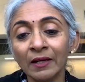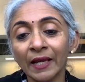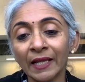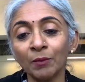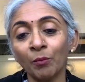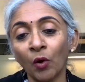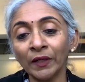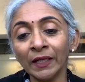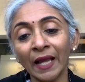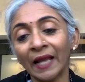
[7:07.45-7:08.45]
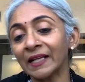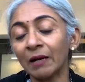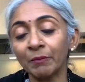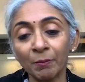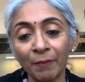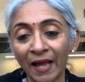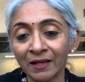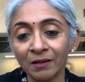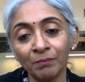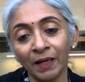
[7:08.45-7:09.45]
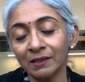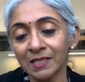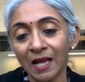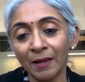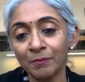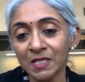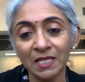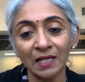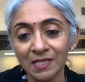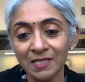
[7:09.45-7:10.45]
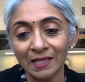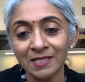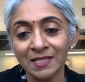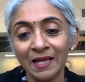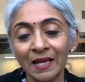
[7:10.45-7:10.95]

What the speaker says: in the morning and coming back by the time the sun sets.